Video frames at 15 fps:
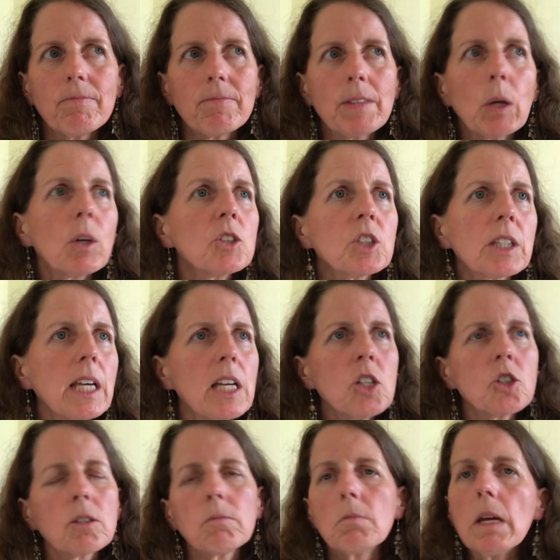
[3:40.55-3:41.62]
Their
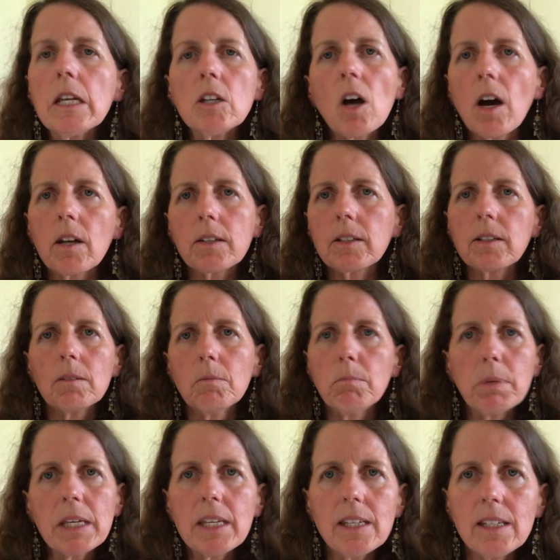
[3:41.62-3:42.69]
education may not
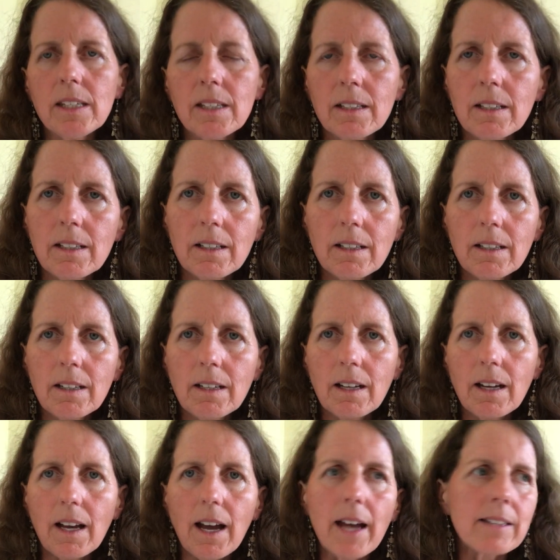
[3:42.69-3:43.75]
be
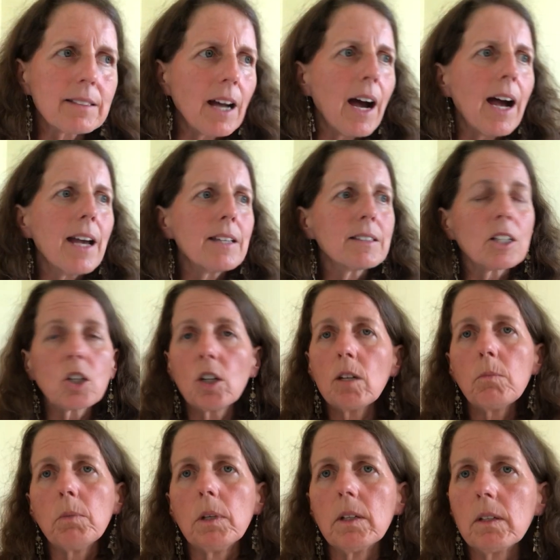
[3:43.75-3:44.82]
as high as it
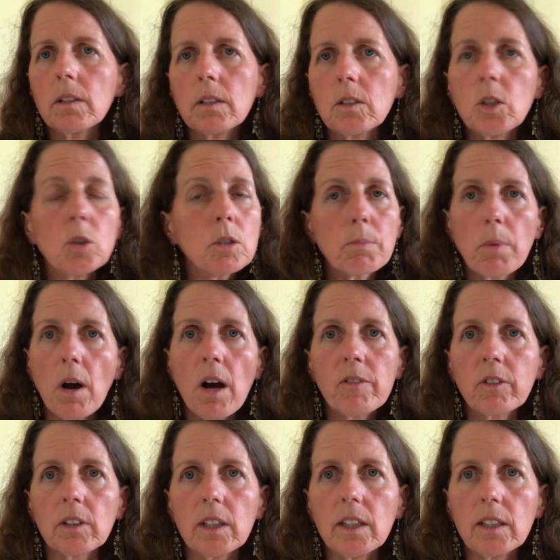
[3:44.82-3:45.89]
could be due to
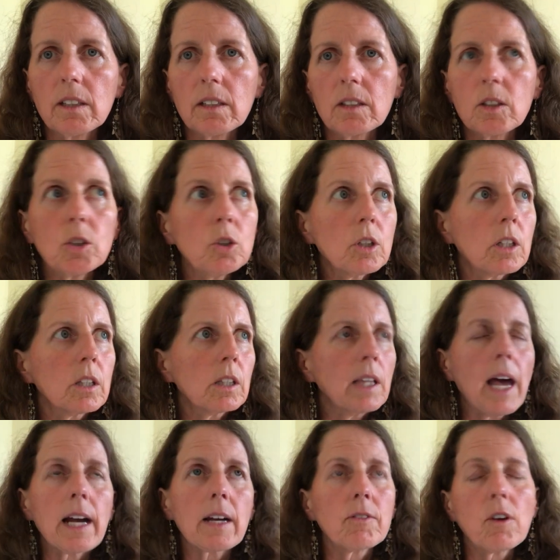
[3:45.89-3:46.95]
poverty, due to
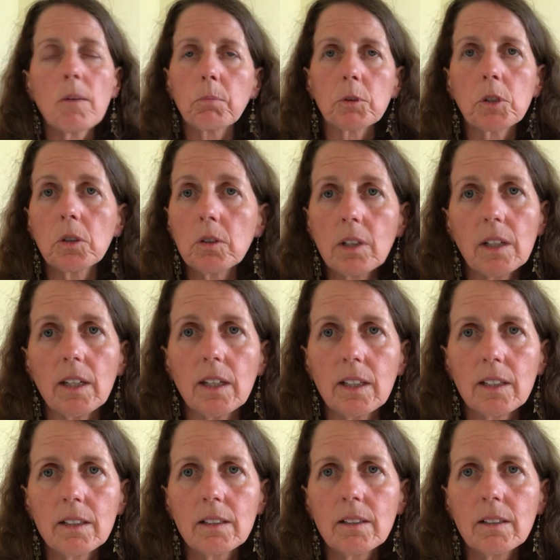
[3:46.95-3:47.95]
lack of opportunity.